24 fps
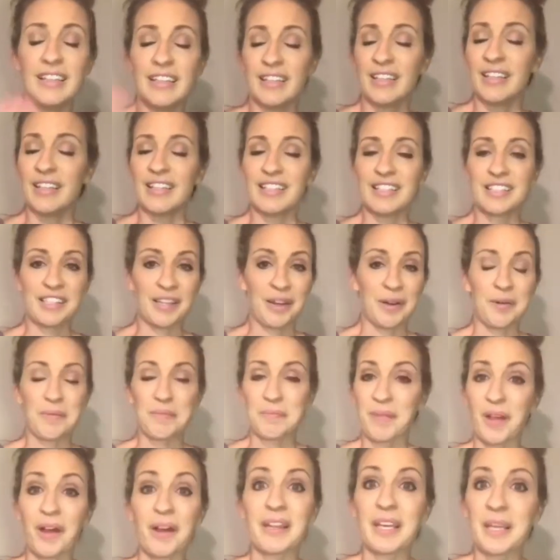So
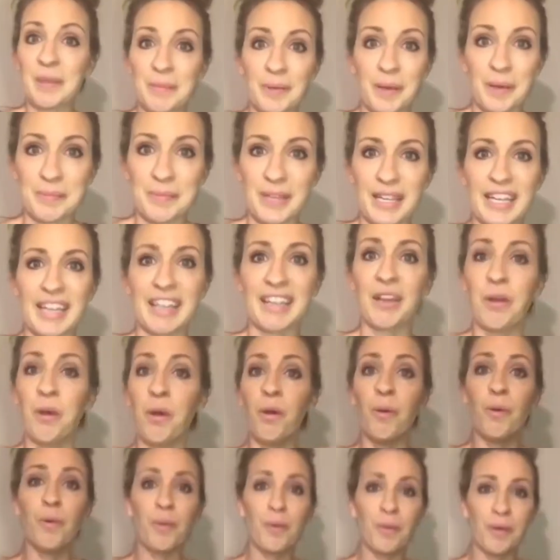I'll keep you updated.
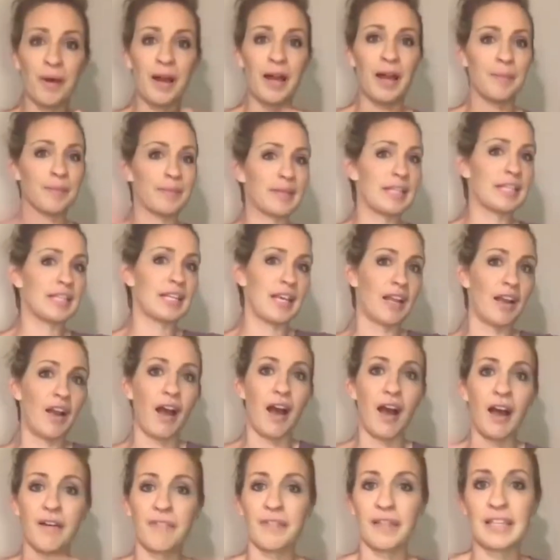Woo, I'm going to get
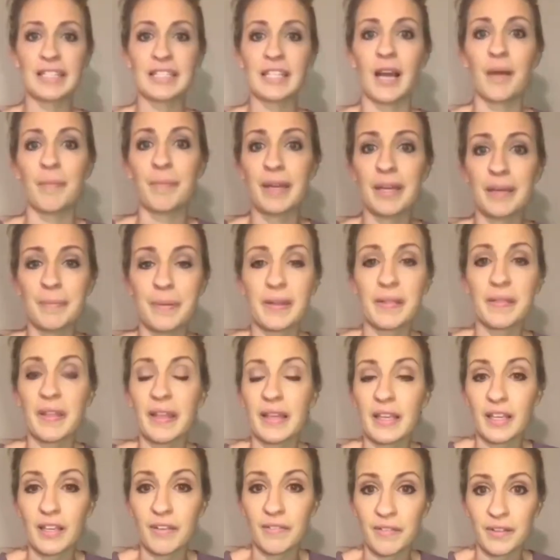off that topic, but
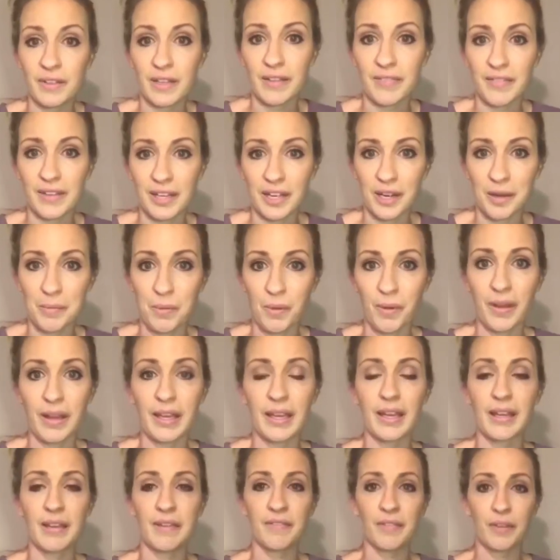thank you for loving our boy
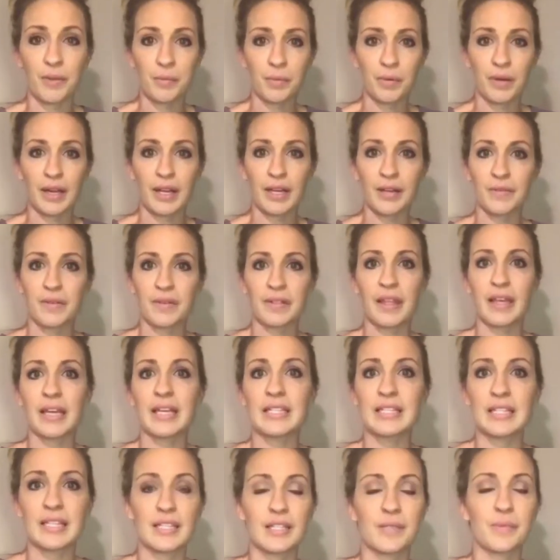and for praying with
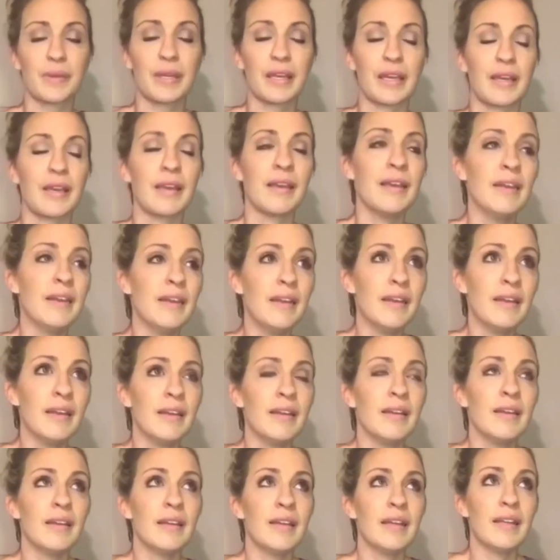us as we
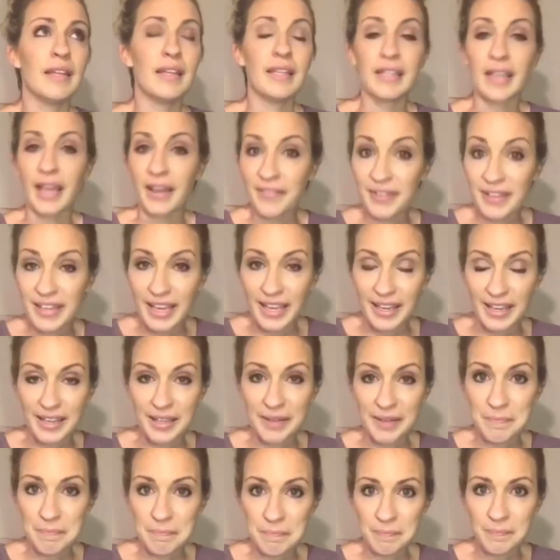navigate
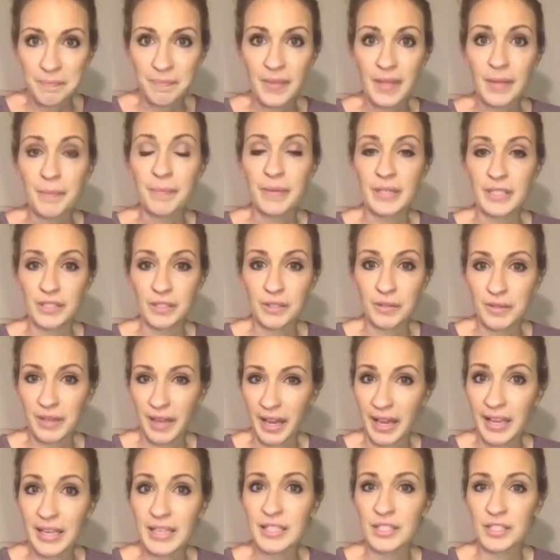it. But you
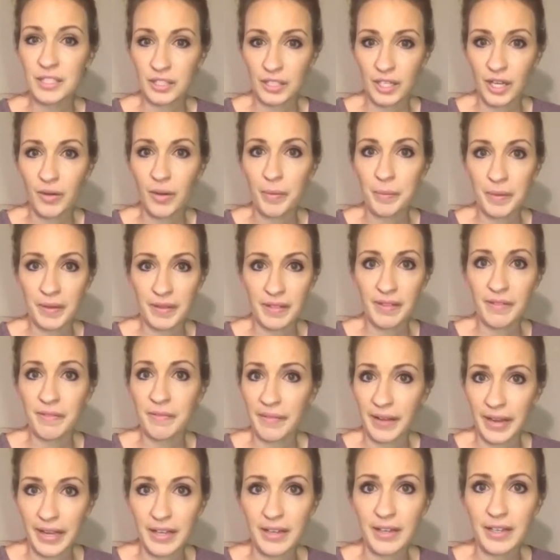guys, do you know what put the
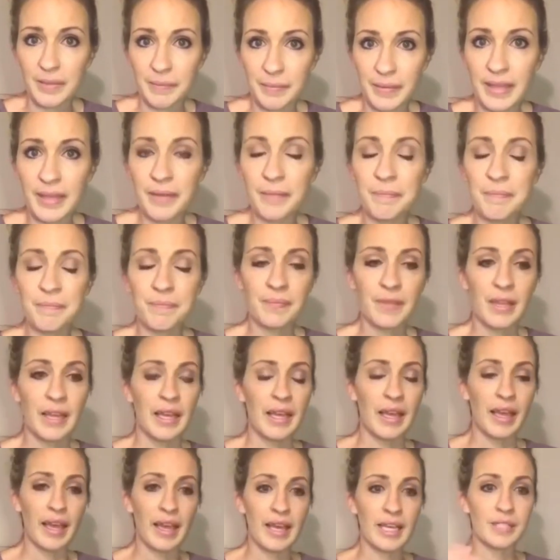fire in me?
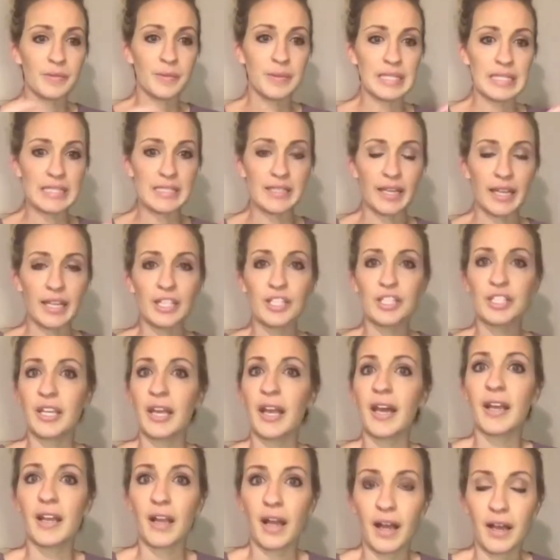As we sent
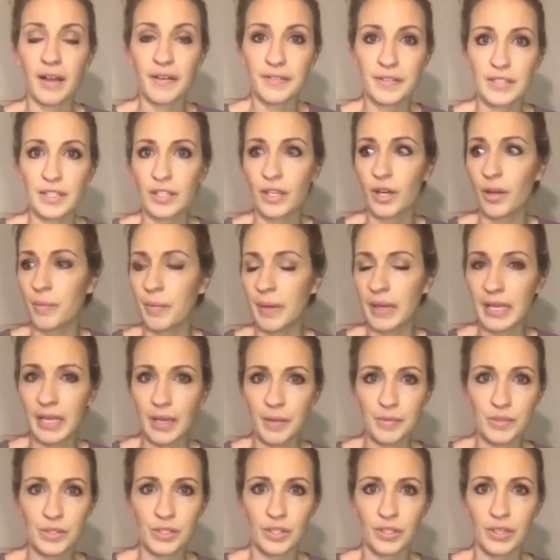Chad off to go pick
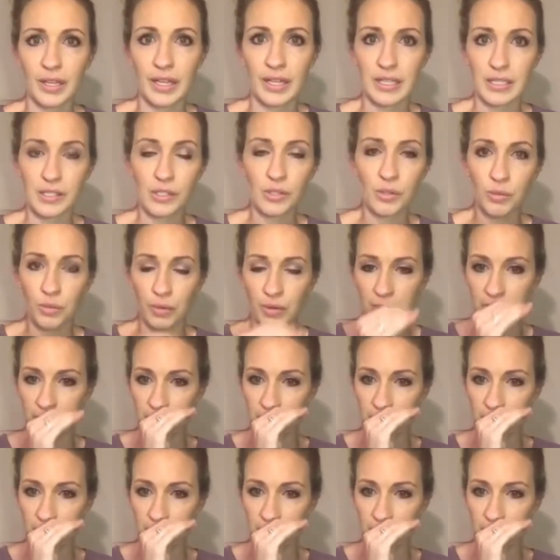up Judah at school.